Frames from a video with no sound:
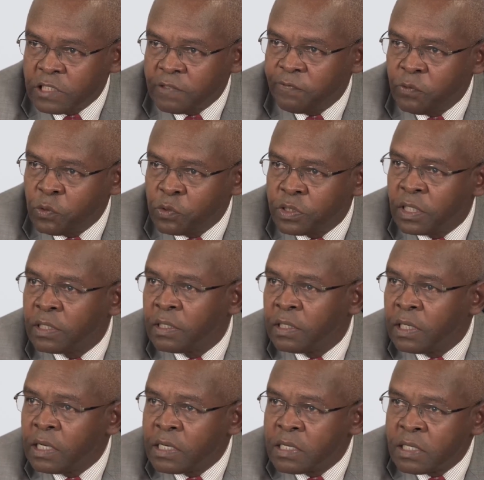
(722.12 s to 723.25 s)
is food,
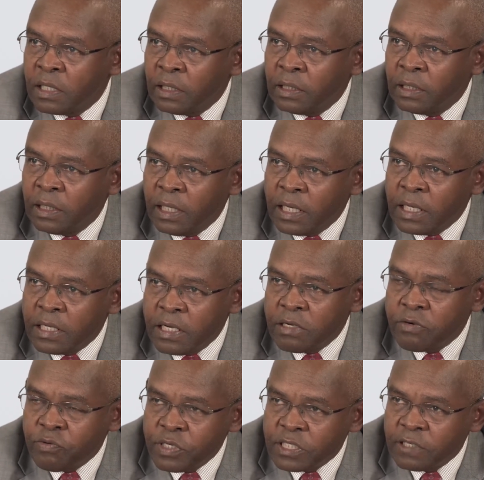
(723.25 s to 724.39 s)

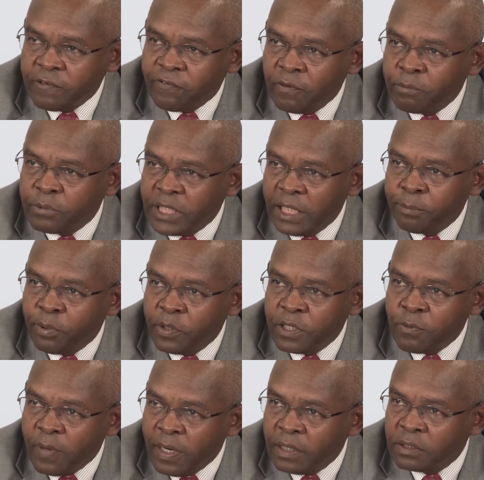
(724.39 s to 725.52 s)
increases from
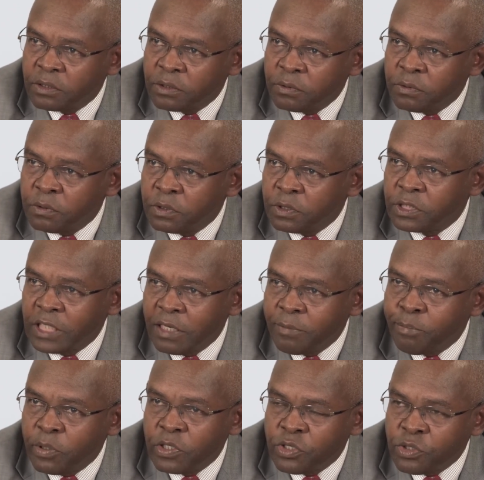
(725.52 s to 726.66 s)
10.1 to
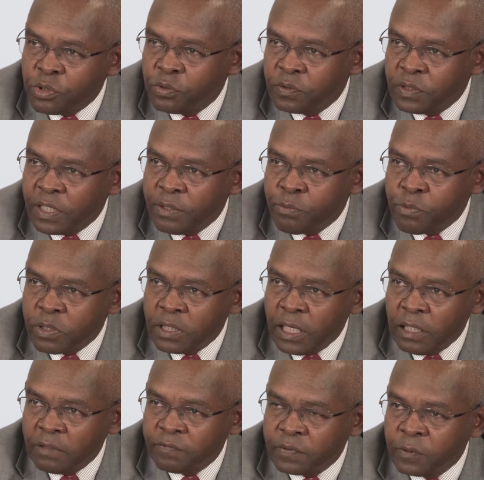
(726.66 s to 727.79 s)
10.2, and we'll
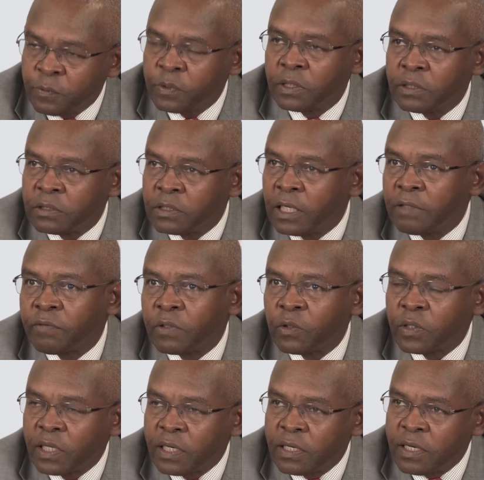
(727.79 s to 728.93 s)
have a
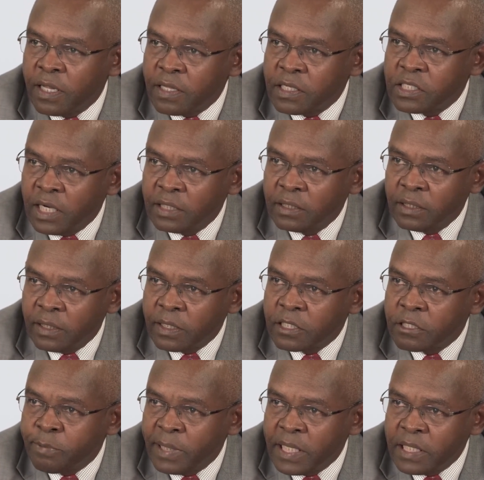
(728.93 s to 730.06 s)
look at another chart that
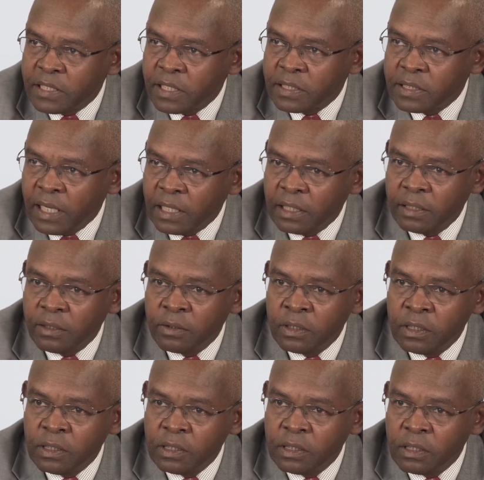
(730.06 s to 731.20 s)
explains exactly
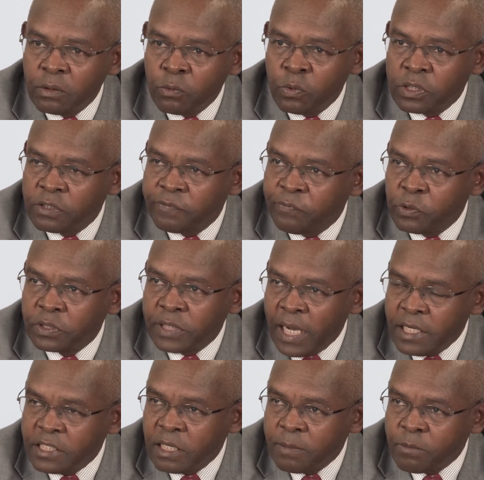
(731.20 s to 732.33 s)
which food
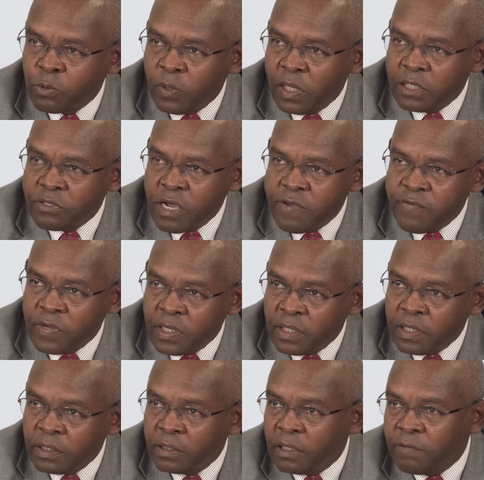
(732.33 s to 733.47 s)
items were driving
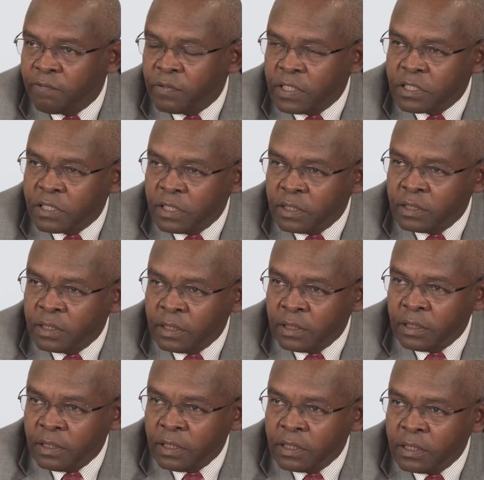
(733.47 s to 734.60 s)
the inflation
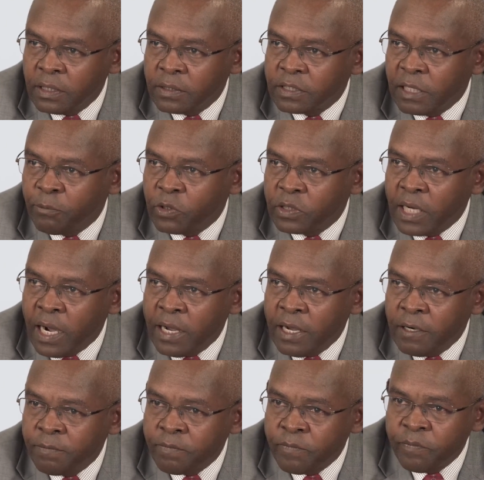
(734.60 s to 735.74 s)
somewhat
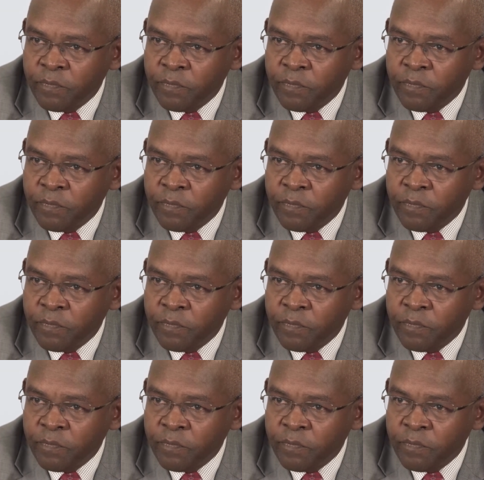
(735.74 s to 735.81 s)
higher.